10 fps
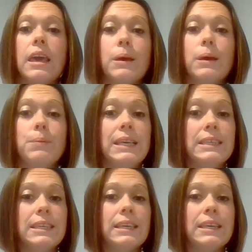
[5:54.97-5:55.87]
it might be
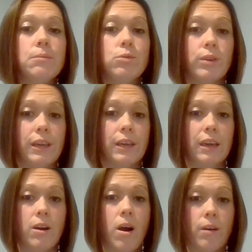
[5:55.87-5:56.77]
easy to keep
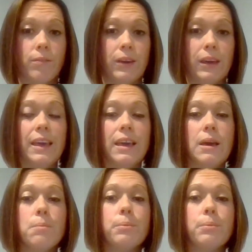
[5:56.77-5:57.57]
drinking coffee.